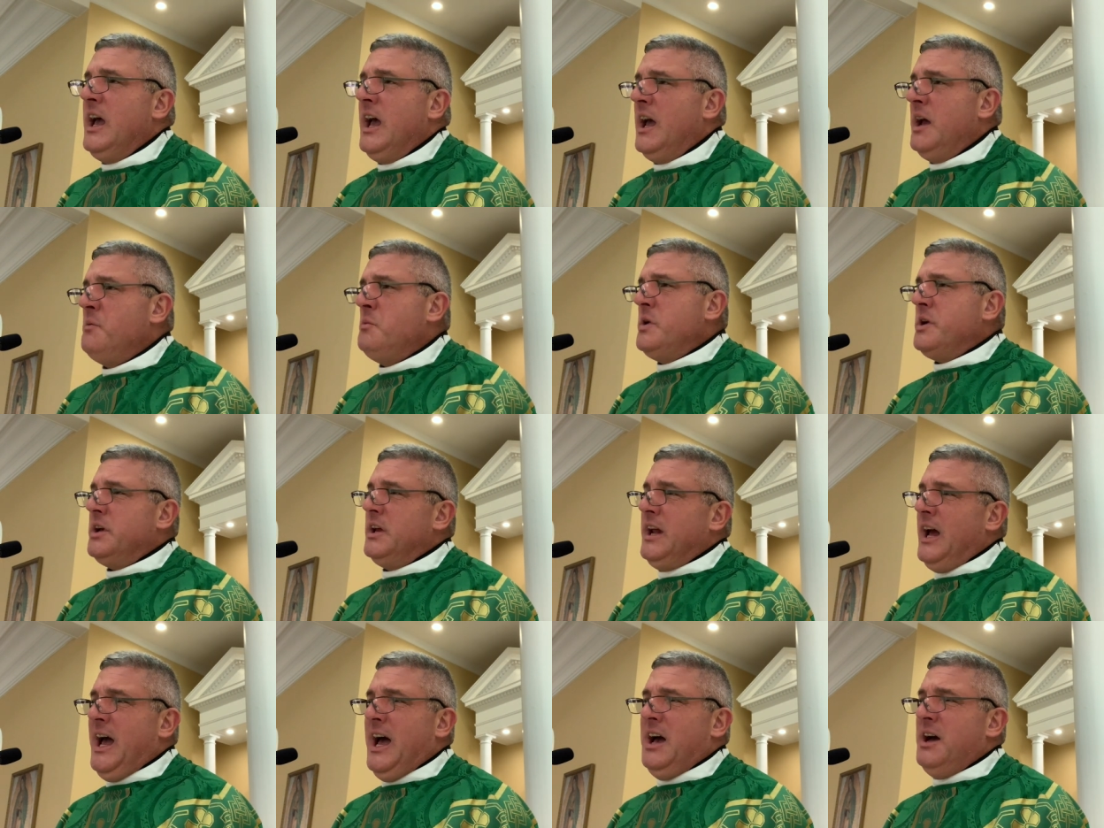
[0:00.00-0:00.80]
And we
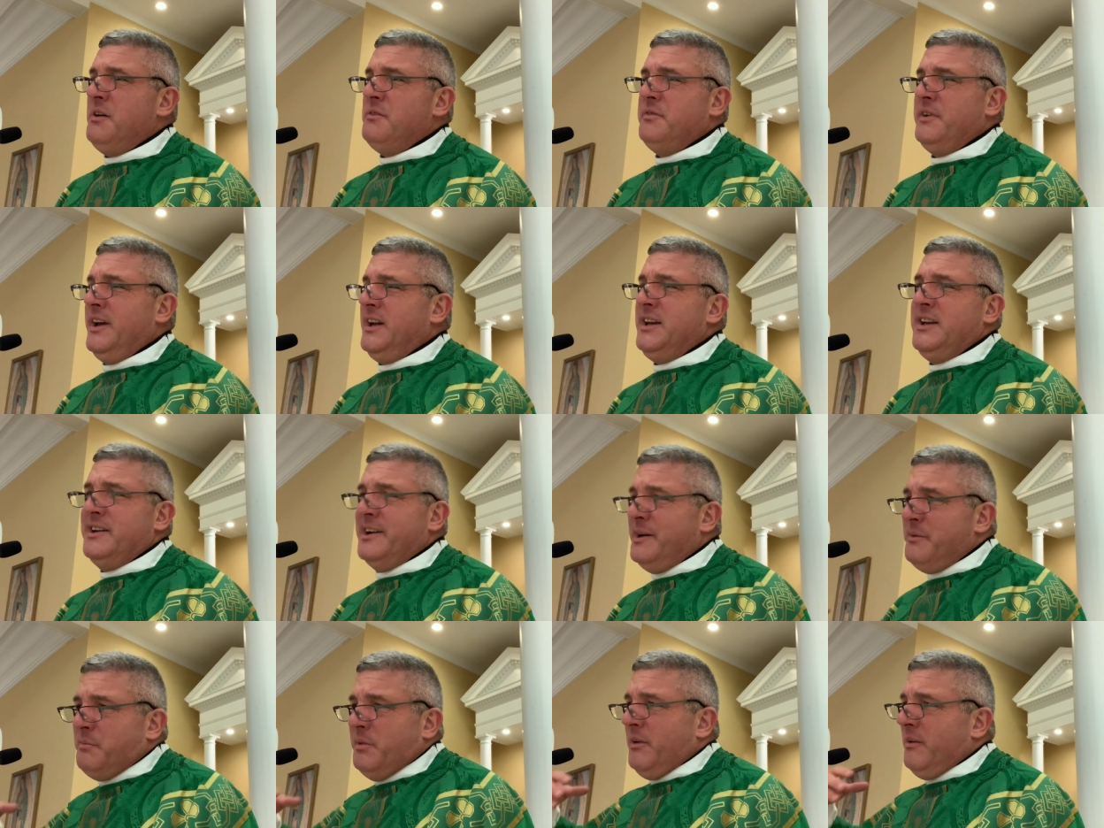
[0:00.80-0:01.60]
could have any
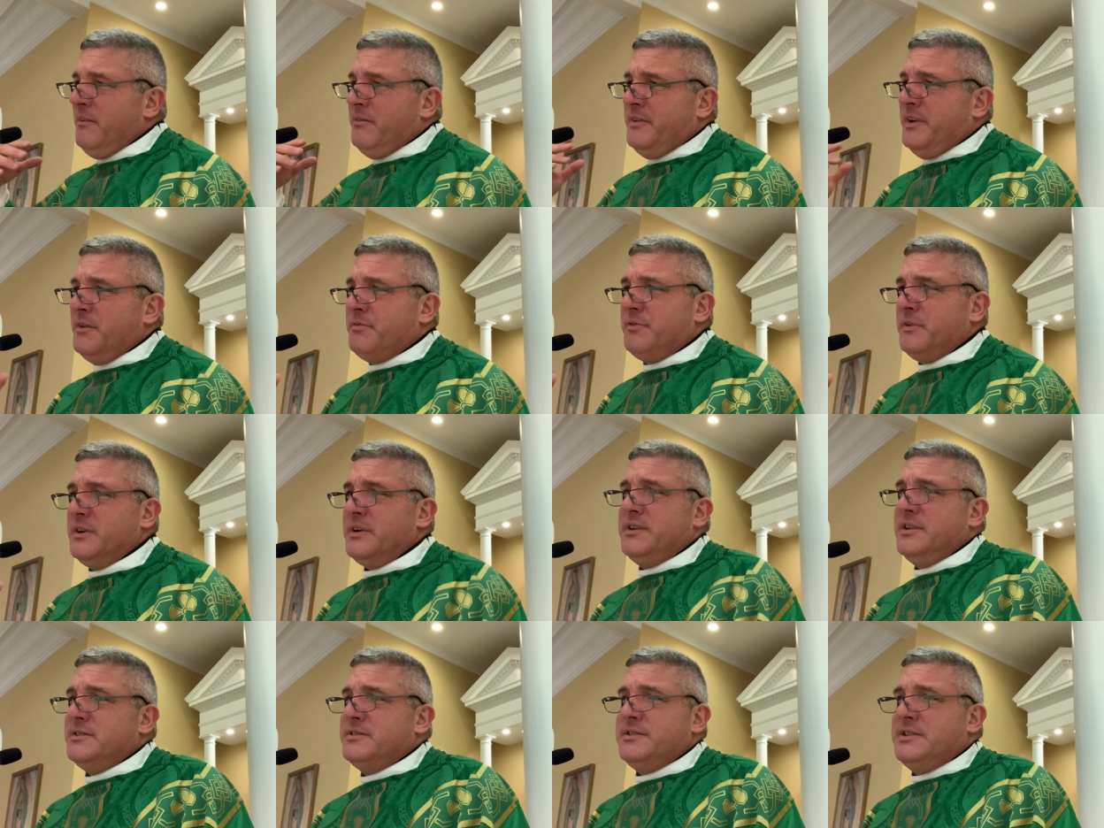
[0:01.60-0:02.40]
number of
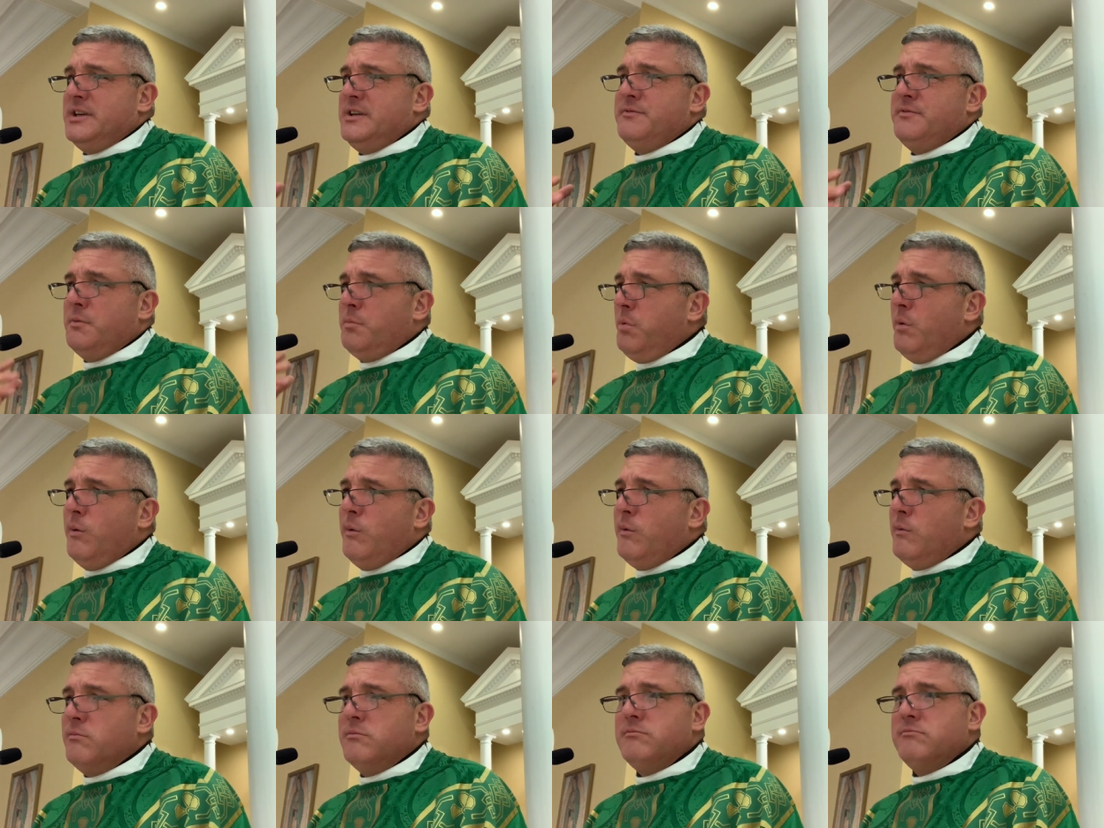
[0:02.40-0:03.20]
different
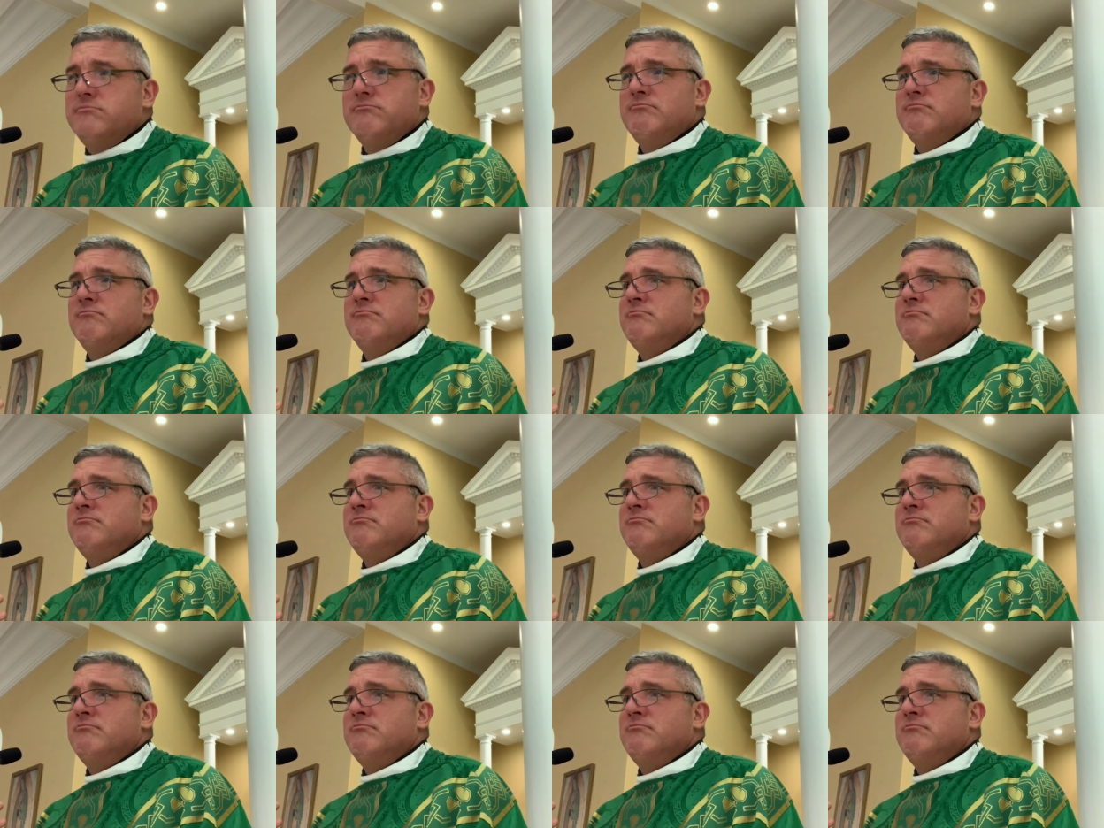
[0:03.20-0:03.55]
conceivable